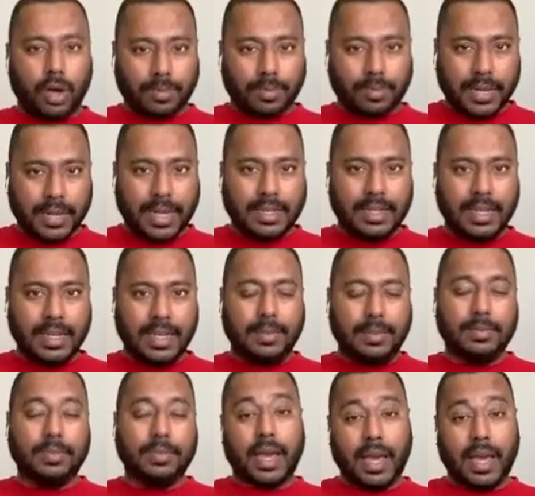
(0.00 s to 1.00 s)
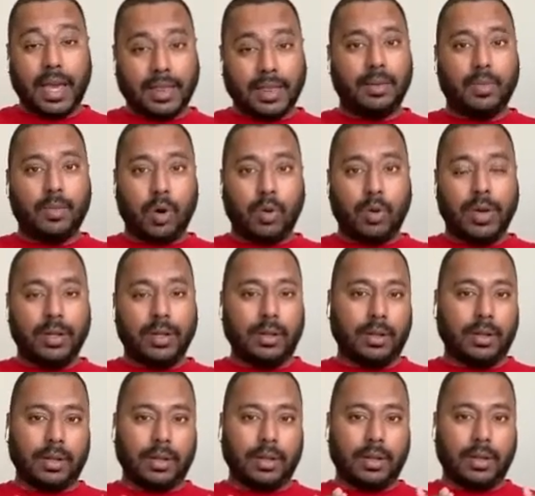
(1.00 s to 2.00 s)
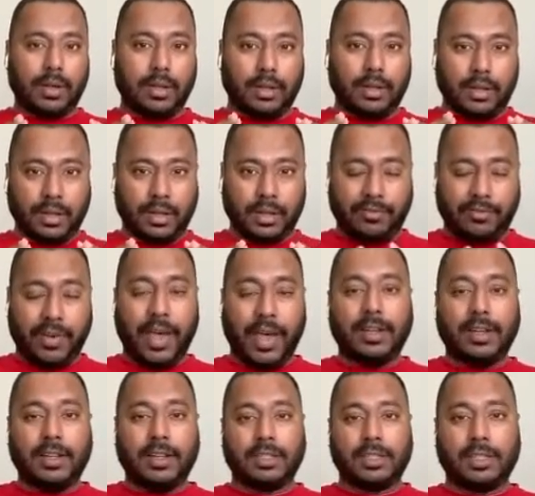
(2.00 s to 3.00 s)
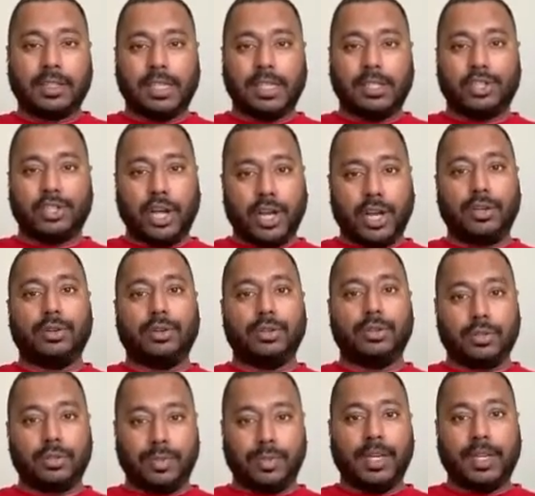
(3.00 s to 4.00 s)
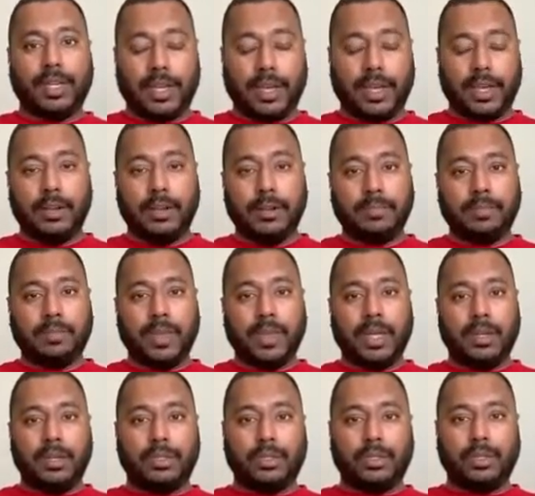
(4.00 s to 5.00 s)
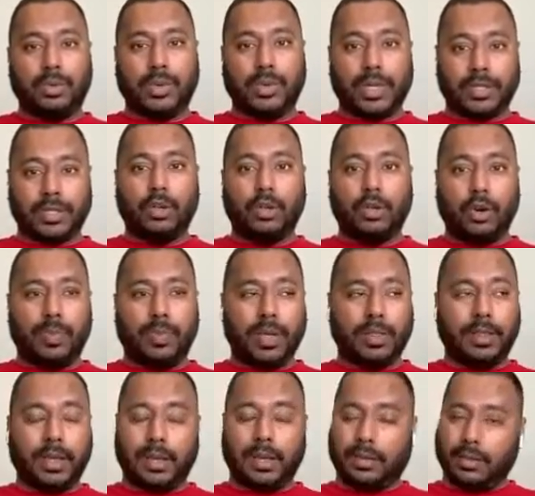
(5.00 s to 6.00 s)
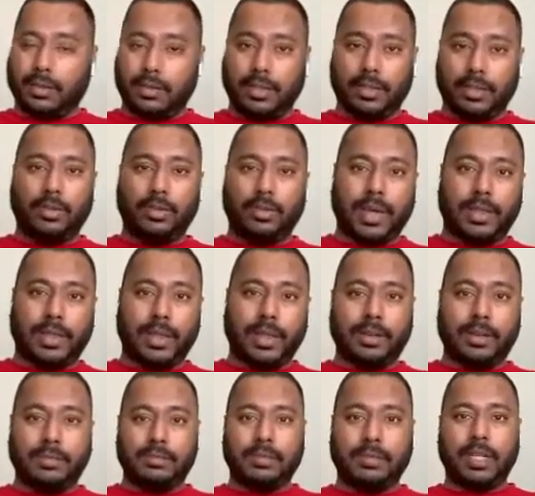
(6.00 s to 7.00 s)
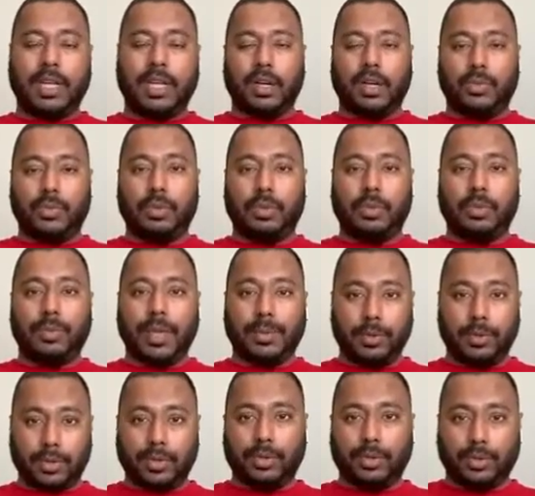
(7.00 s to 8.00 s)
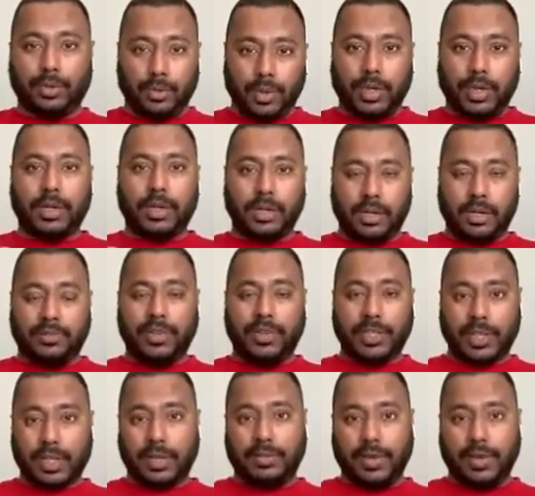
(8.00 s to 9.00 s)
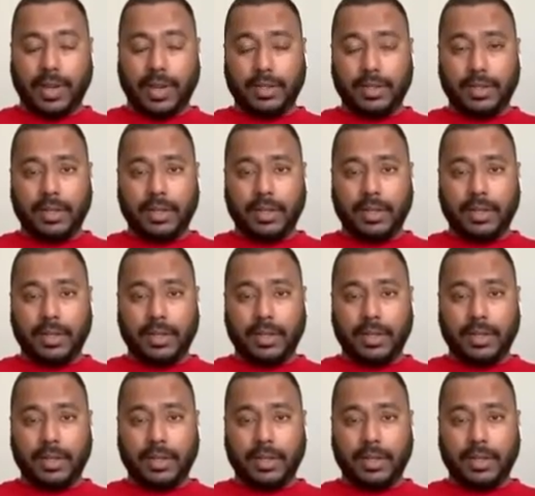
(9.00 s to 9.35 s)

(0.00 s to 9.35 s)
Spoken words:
10 teams at the moment, the finals is scheduled to be in KL. So we are still hoping that, by then we will be able to do a physical event.